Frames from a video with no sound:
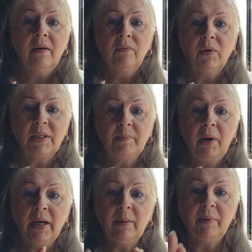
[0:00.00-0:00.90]
for his
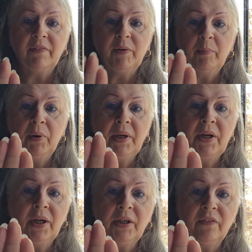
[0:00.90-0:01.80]
body, but if you put
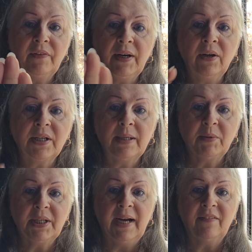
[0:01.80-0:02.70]
it on your
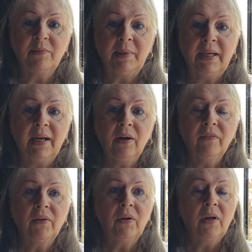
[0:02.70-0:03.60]
fingertips, you have to be
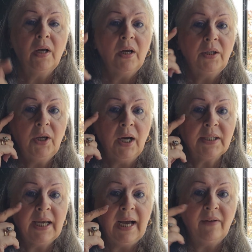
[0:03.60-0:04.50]
careful not
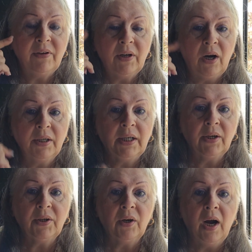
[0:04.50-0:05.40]
to have it on
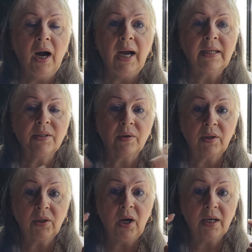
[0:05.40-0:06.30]
near your eyes or it
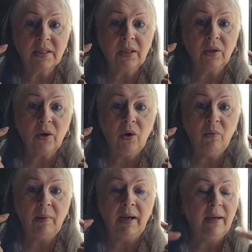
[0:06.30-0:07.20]
will cause
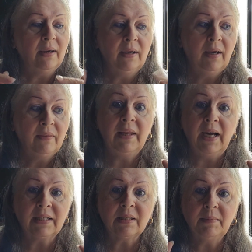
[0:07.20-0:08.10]
glaucoma.
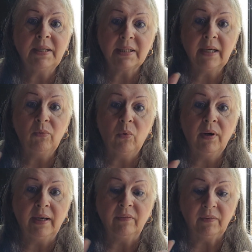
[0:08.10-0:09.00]
That to me is like
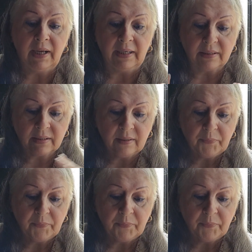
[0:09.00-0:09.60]
warning flags.